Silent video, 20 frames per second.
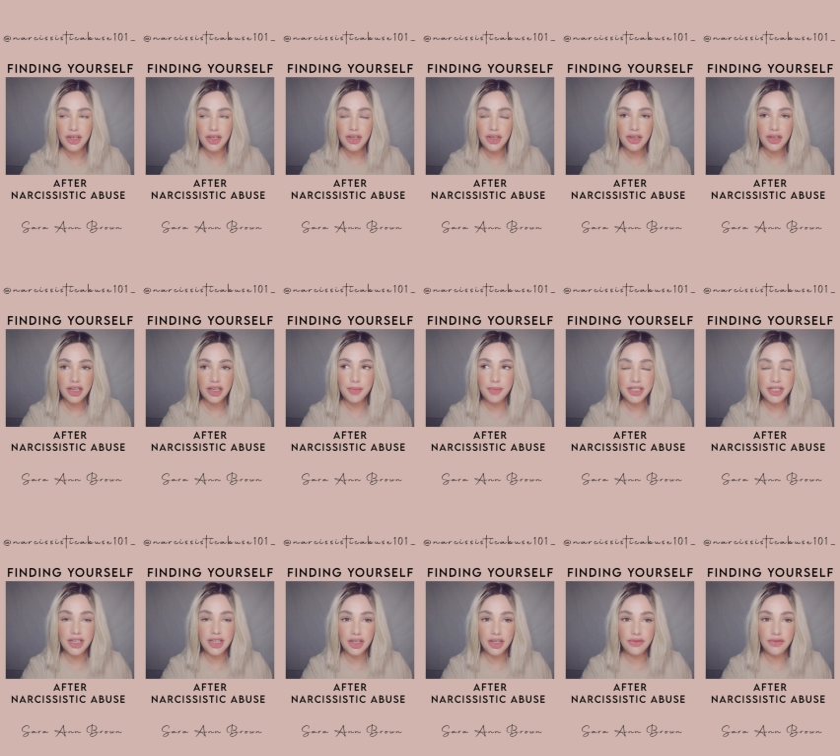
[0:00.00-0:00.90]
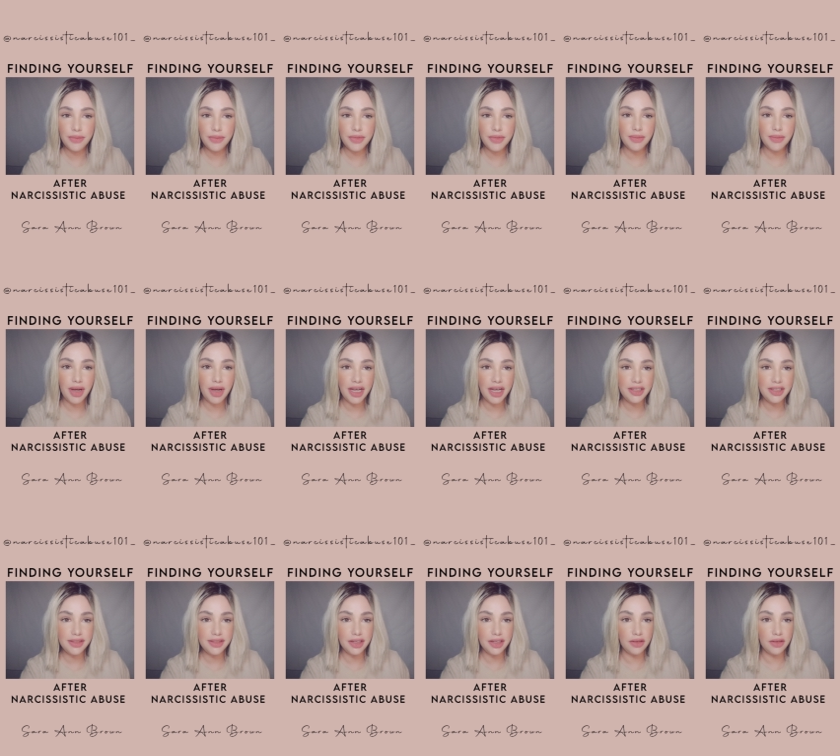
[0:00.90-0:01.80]
has been done from the
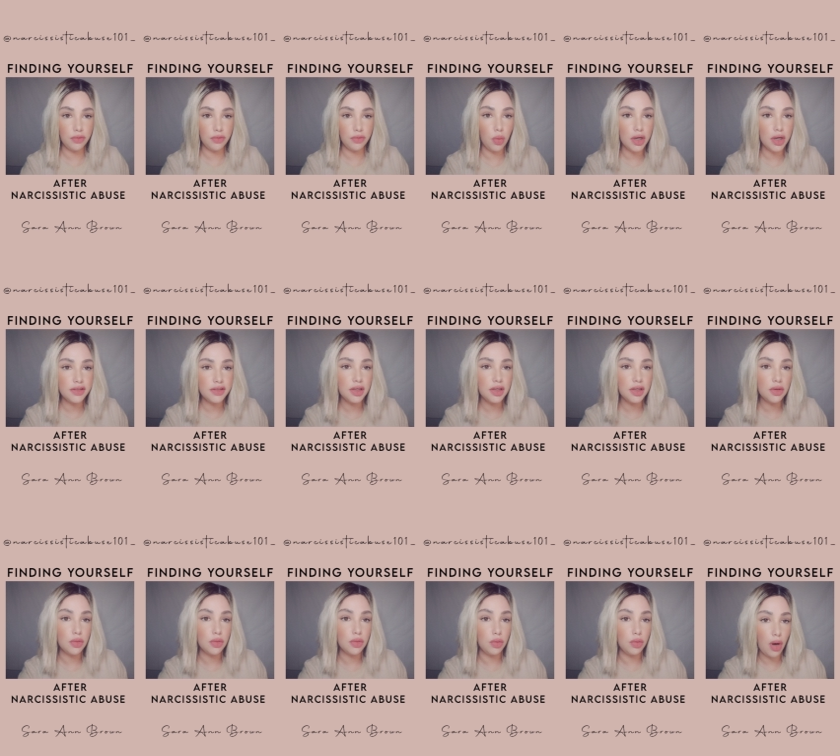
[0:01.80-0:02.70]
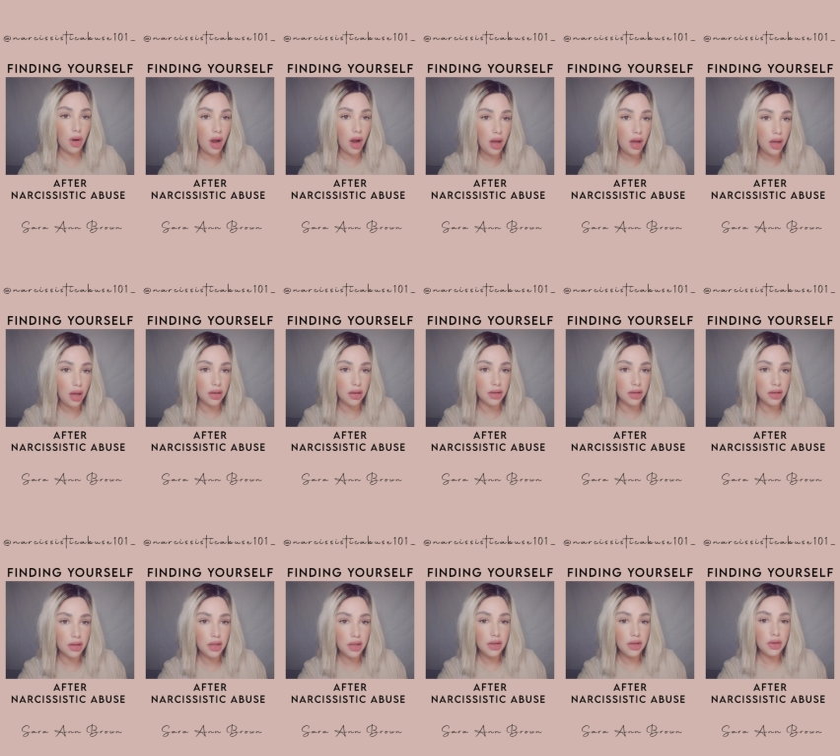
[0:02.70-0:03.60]
mindset of what's wrong
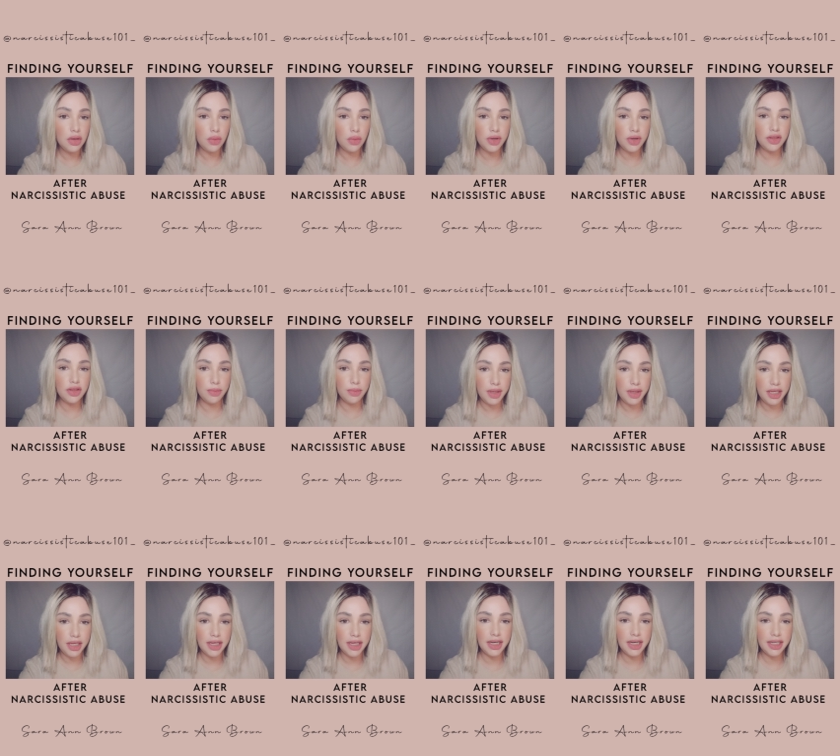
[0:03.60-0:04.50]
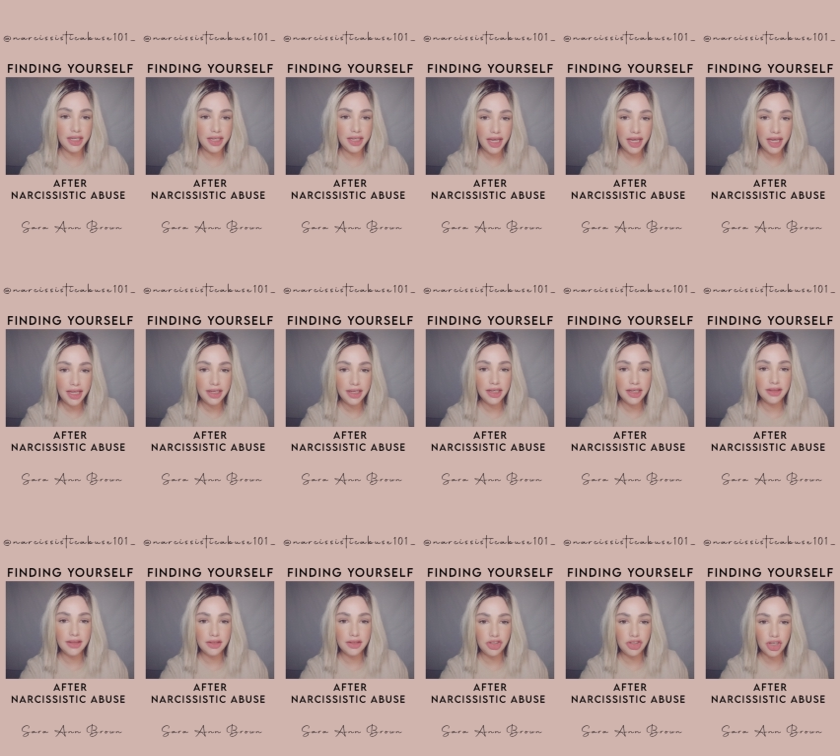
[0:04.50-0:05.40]
with me. And
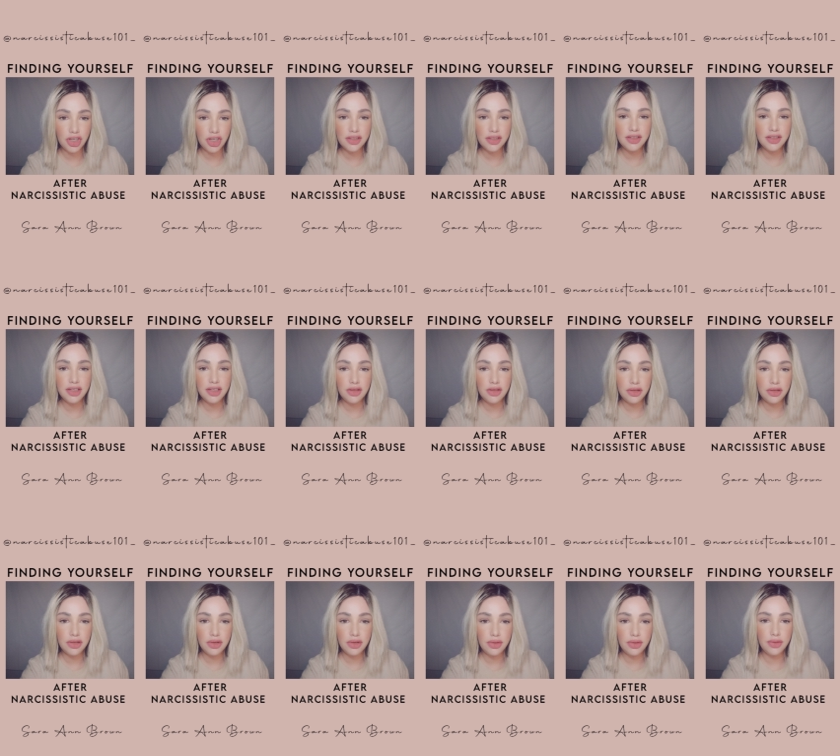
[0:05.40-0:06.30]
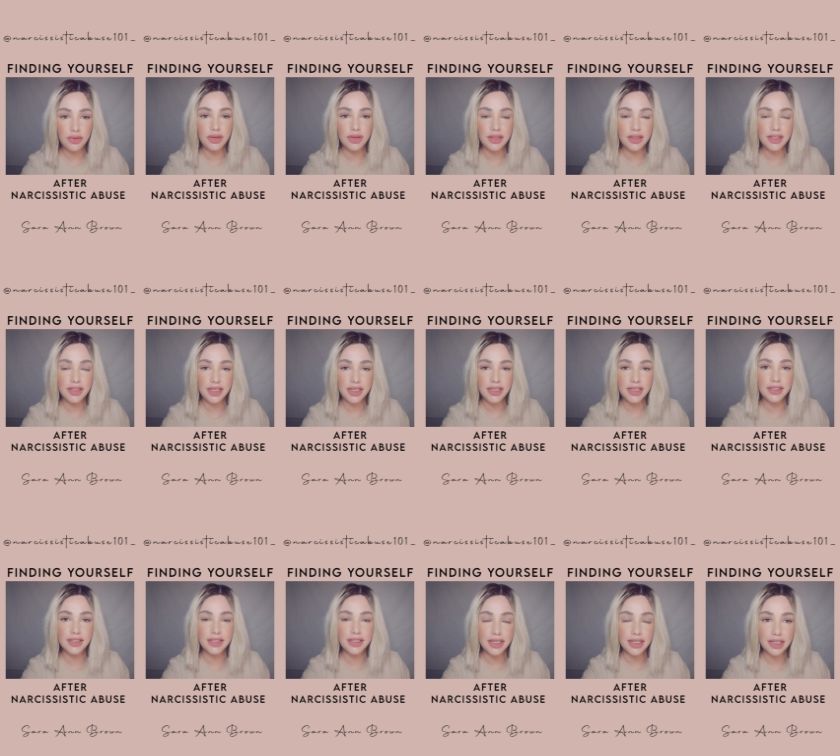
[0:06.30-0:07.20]
again, just include
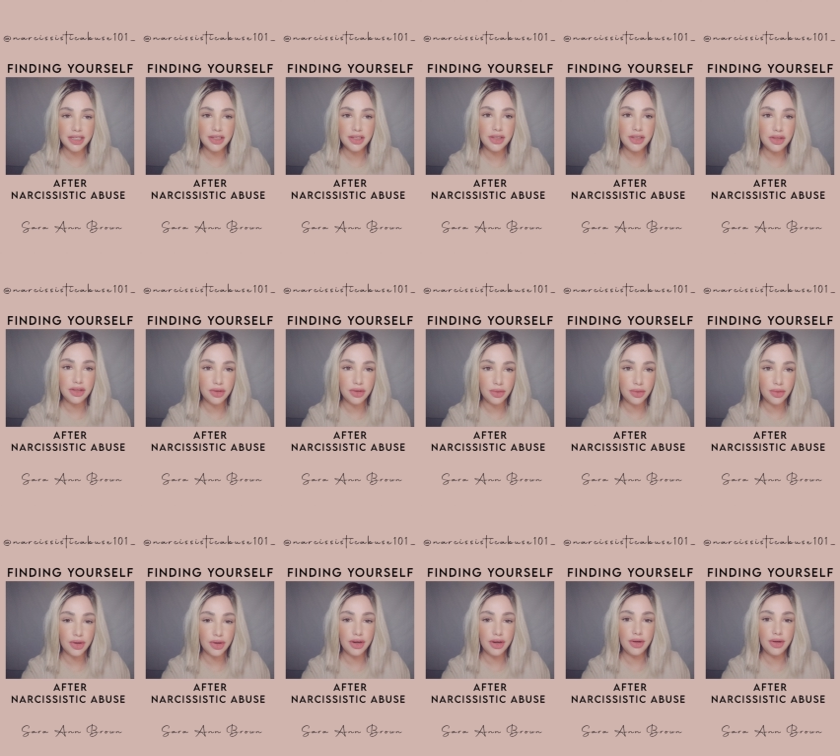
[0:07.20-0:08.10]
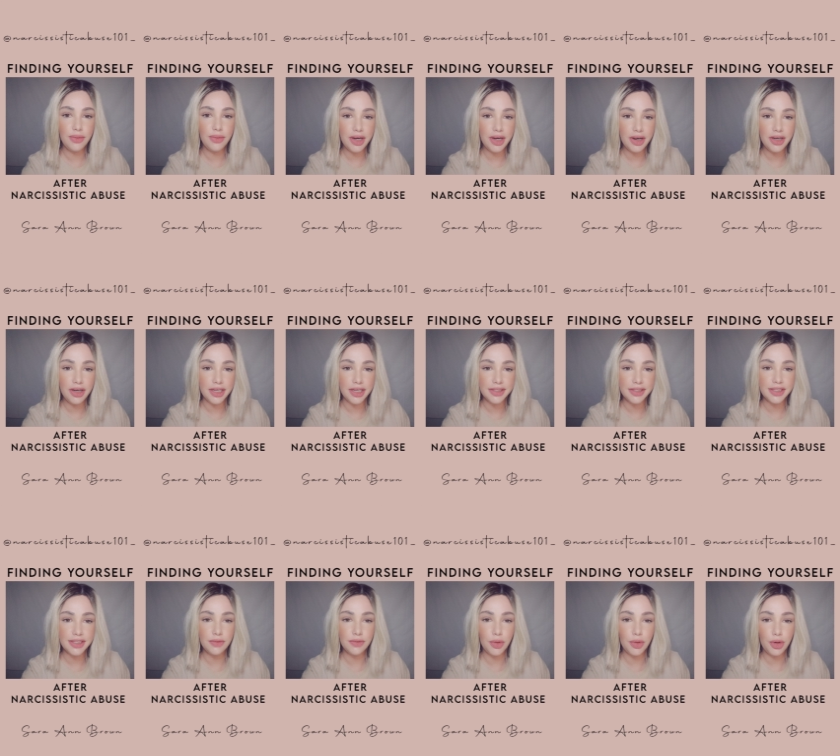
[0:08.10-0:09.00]
these in your awareness.
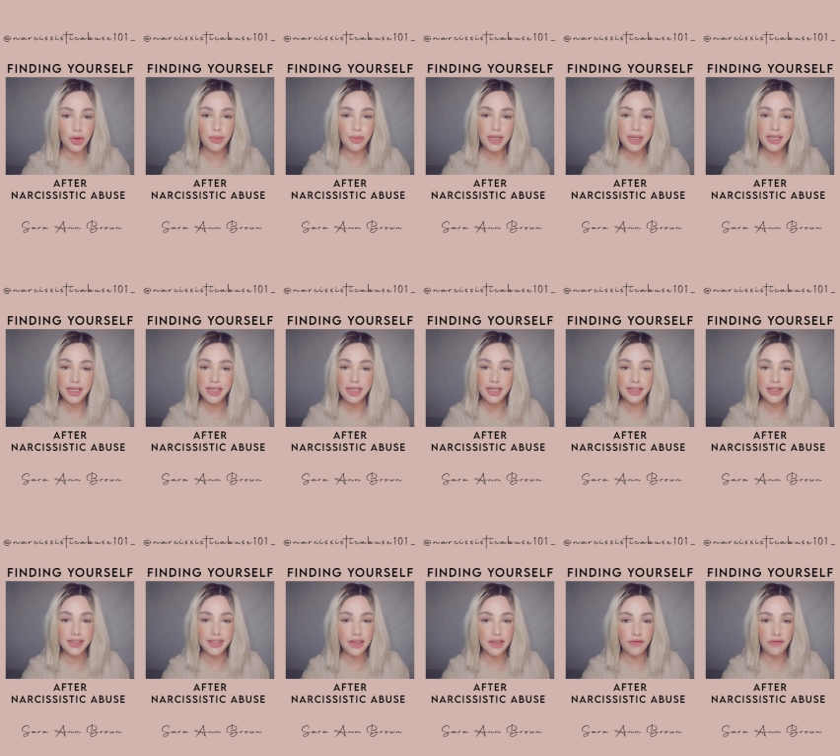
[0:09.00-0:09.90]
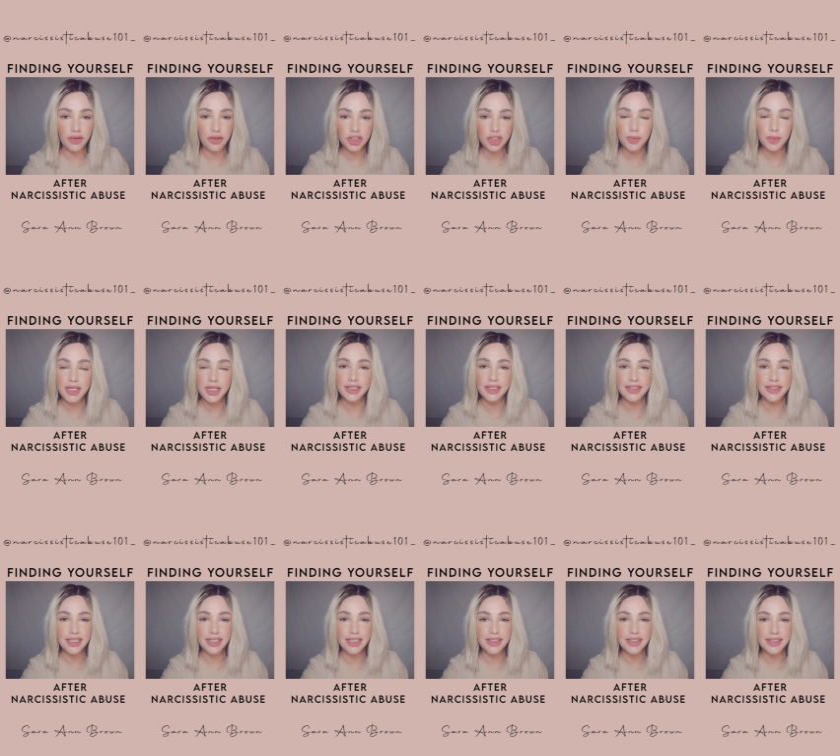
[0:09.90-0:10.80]
It won't be easy at first because
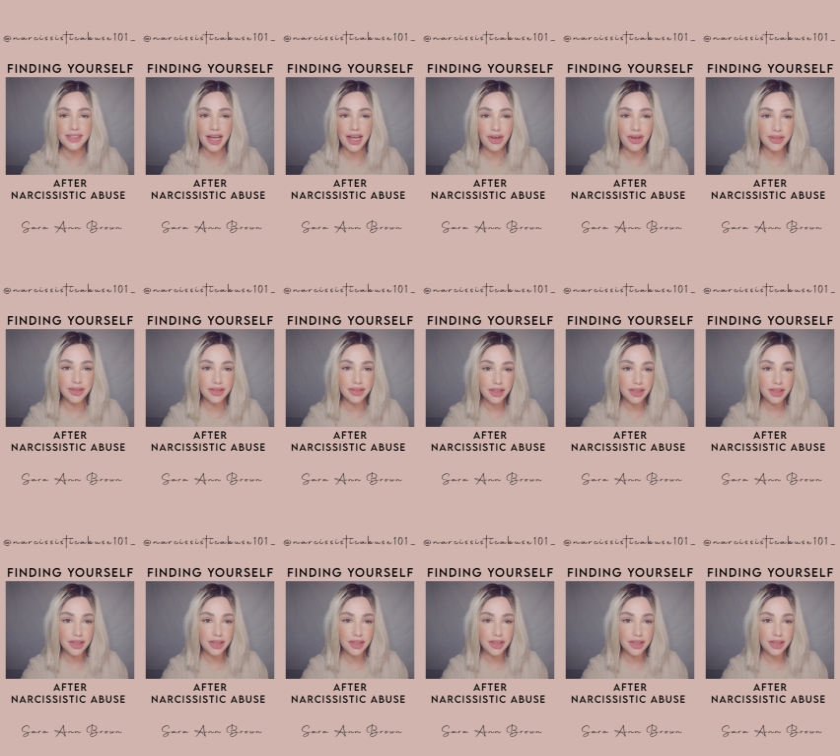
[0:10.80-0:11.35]
these doubts